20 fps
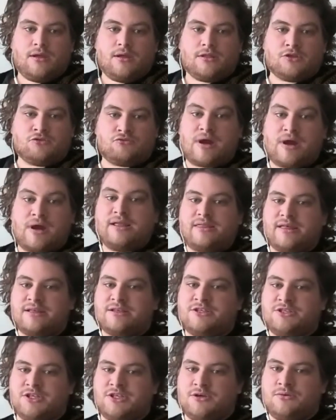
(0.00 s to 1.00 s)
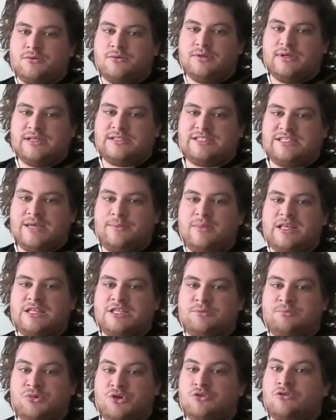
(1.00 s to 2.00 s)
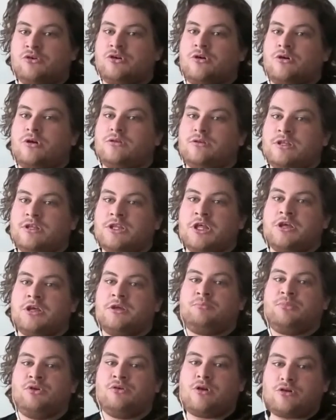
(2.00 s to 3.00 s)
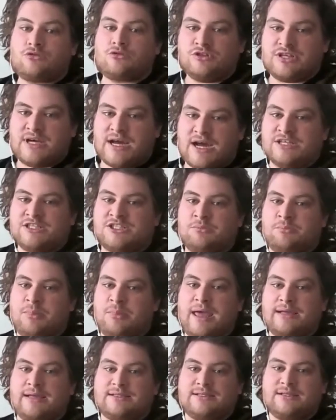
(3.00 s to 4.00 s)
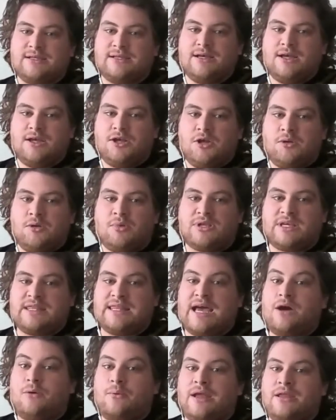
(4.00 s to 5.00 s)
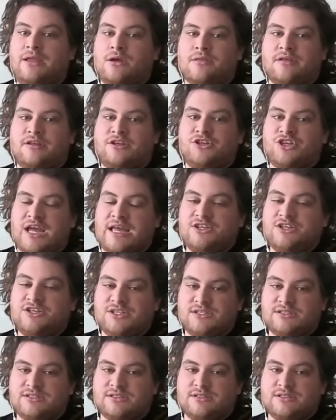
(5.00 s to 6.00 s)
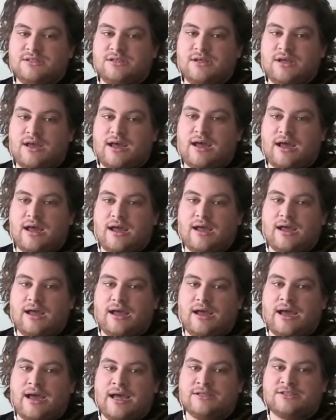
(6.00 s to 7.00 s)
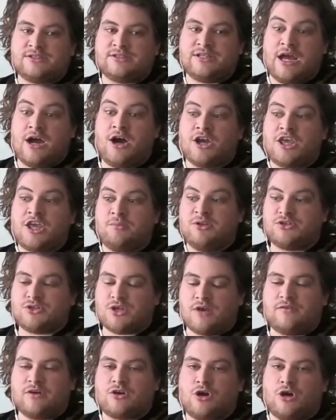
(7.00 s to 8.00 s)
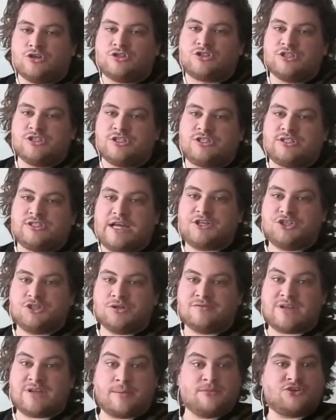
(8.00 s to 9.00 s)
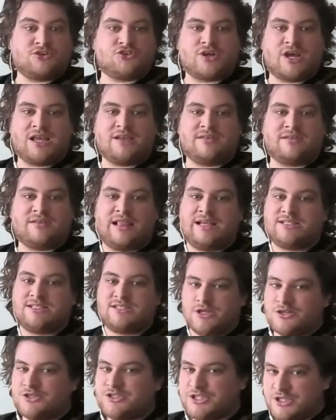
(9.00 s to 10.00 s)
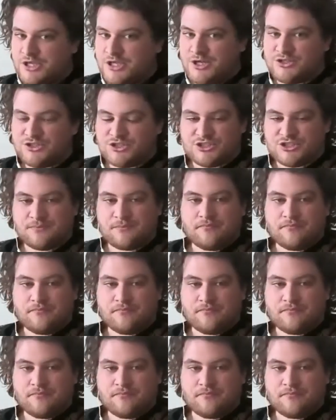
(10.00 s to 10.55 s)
The right thing to do is seemingly to bureaucrat- the bureaucratize debate, but in that way, nothing changes, as the arguments over Colston's statue have demonstrated for the last 30 years.